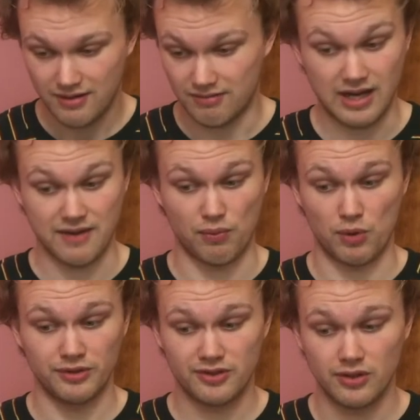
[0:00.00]
But I never
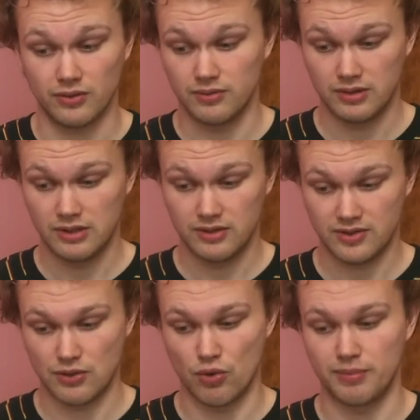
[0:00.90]
want to,
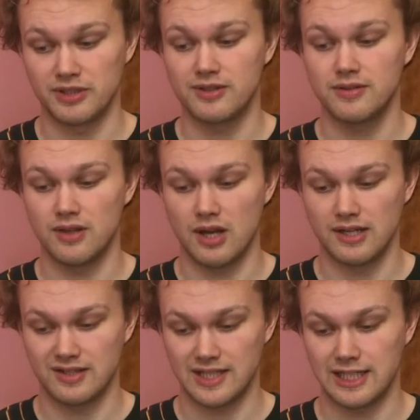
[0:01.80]
said Robert
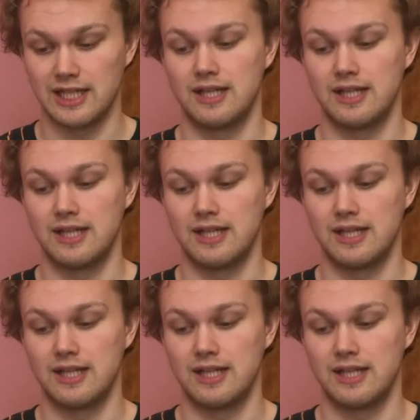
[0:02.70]
earnestly.